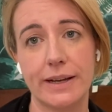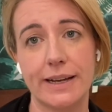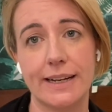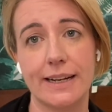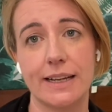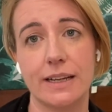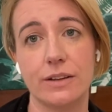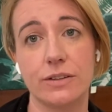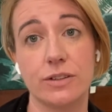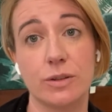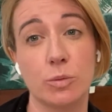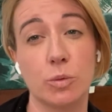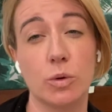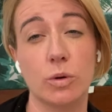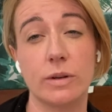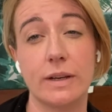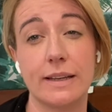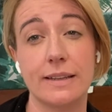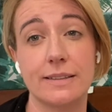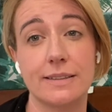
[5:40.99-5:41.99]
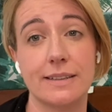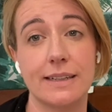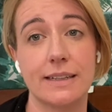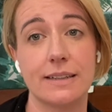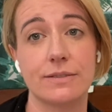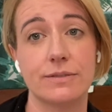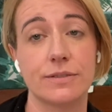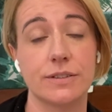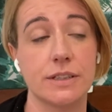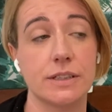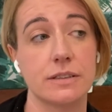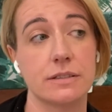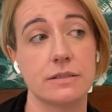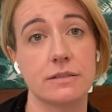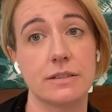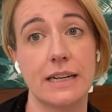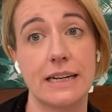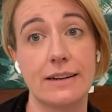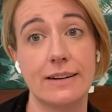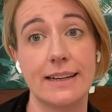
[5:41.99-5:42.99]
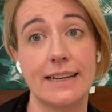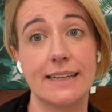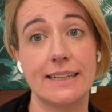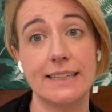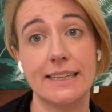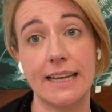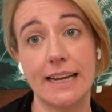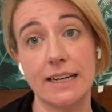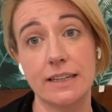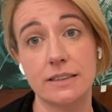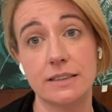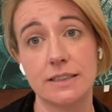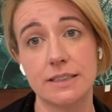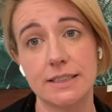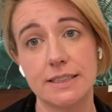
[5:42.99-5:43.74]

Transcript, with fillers: and I used a walking stick for nearly a year